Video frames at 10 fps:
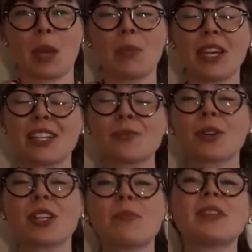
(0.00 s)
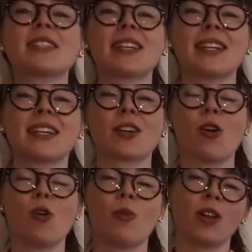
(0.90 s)
Because we're going to be staying at
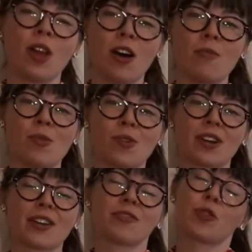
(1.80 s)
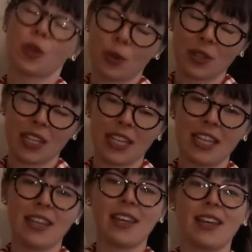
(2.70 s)
home a lot more frequently,